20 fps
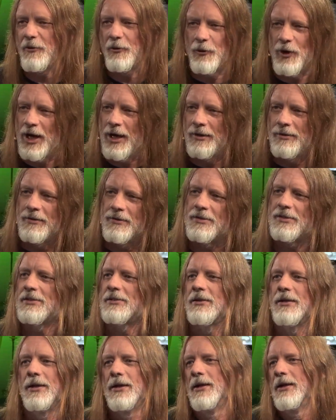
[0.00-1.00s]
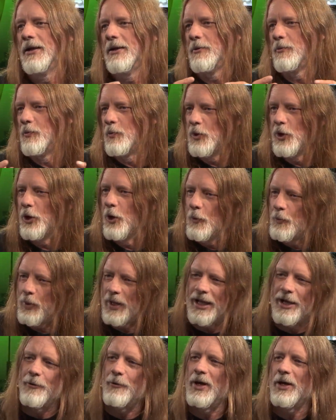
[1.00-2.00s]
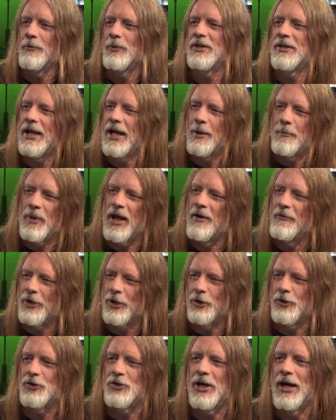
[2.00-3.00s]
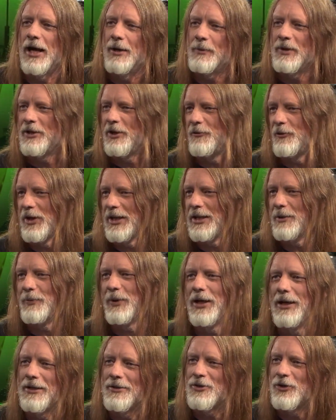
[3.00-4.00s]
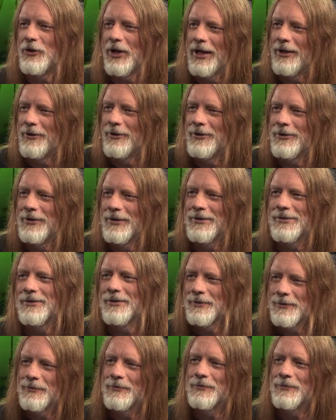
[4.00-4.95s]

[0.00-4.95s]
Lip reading: friends, play around with them, have a good time, and defeat the piglins together. That's good.